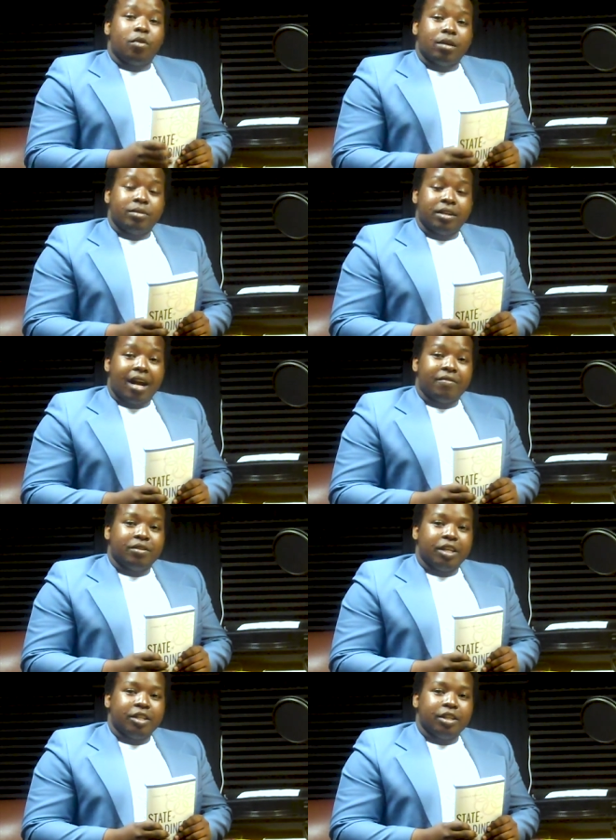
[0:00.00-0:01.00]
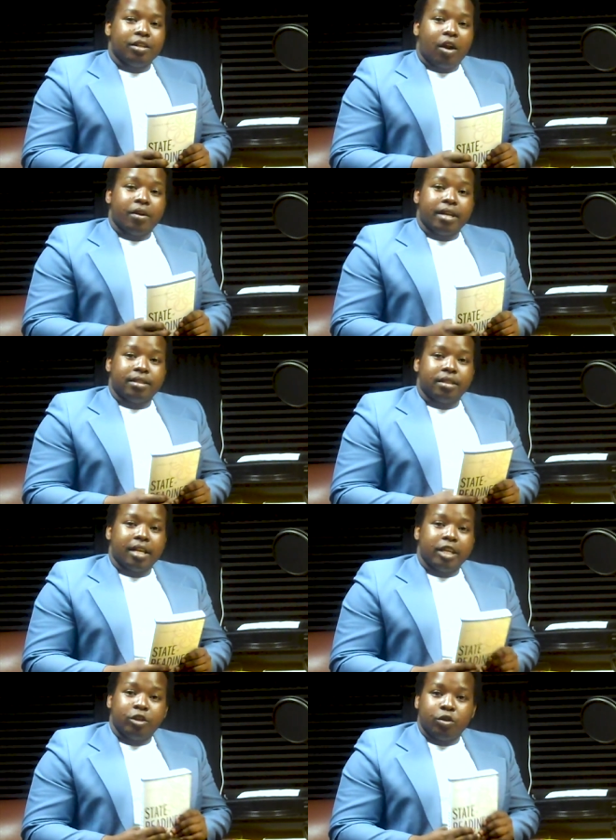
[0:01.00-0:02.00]
Welcome to the Conversation. Our guest
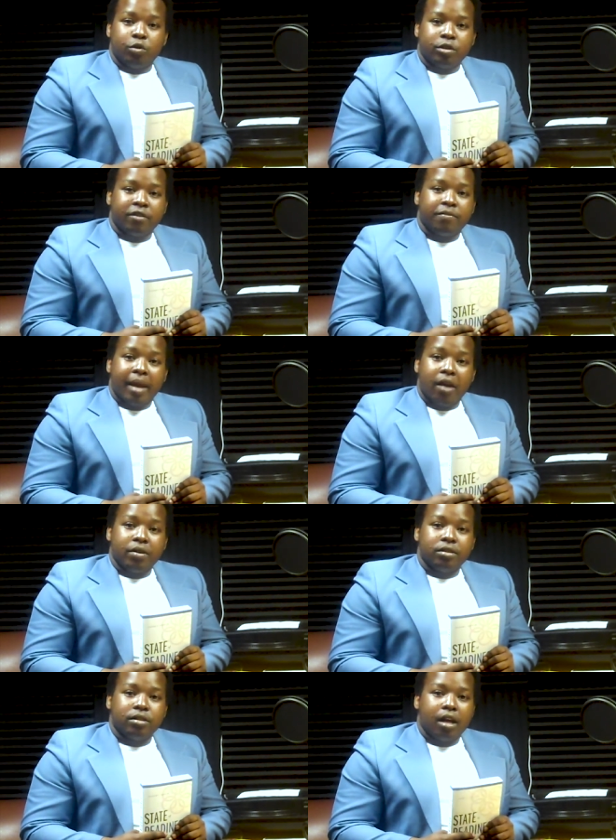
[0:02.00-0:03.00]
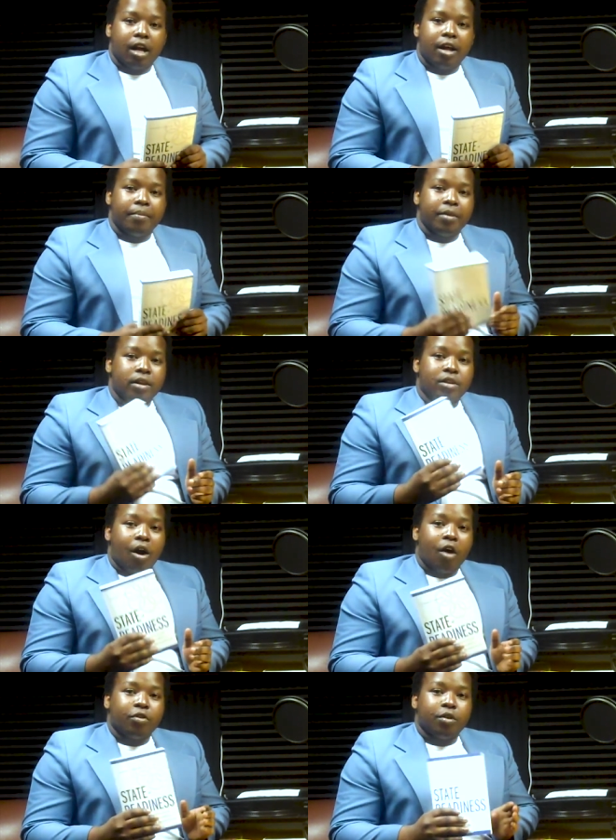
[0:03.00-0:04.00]
today is Joseph Paris, uh,
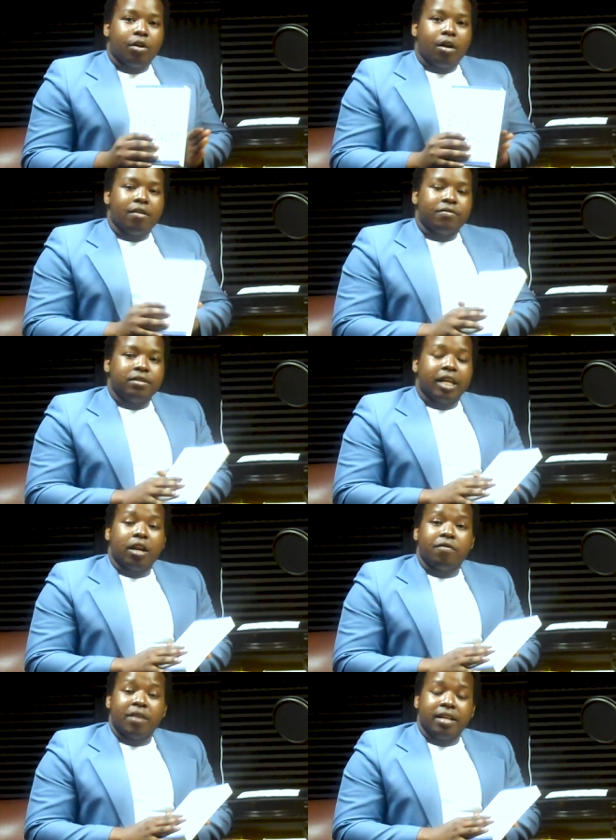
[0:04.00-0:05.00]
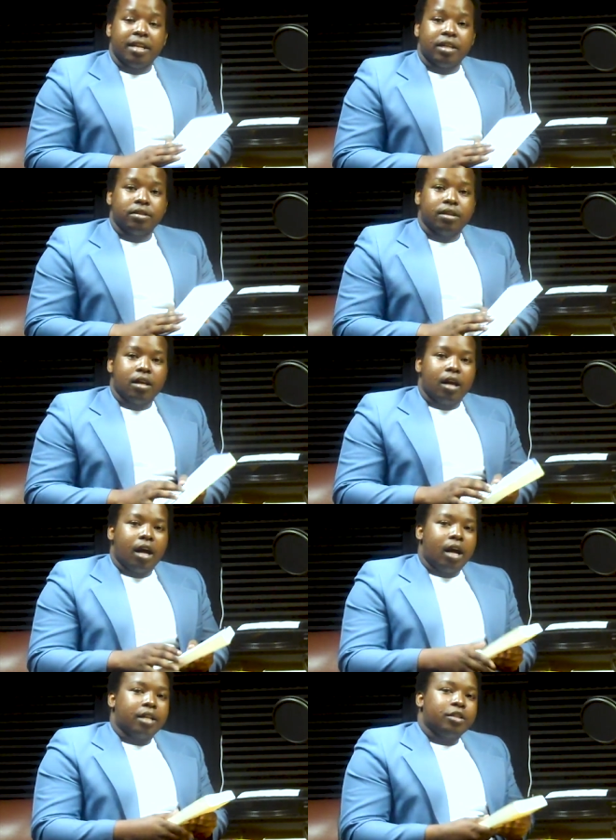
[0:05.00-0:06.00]
the author of State of Readiness,
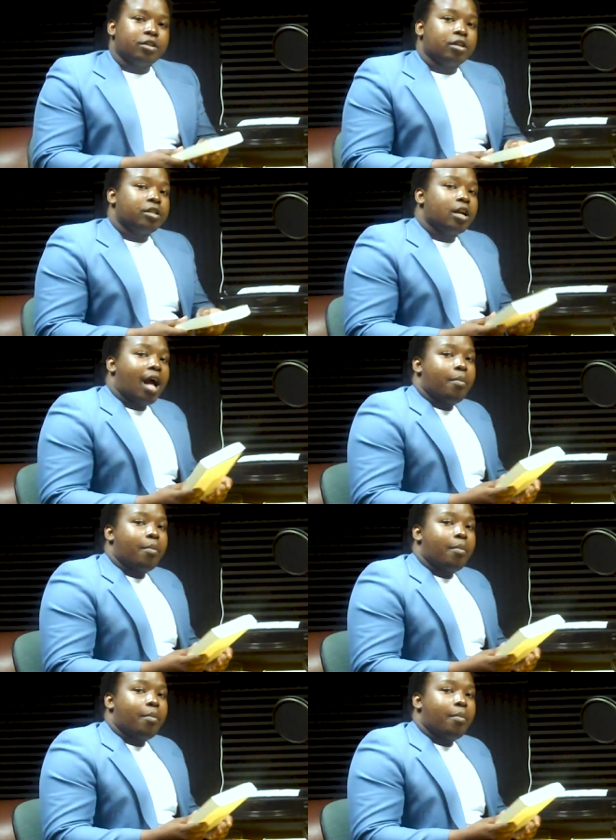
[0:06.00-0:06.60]
uh, discussing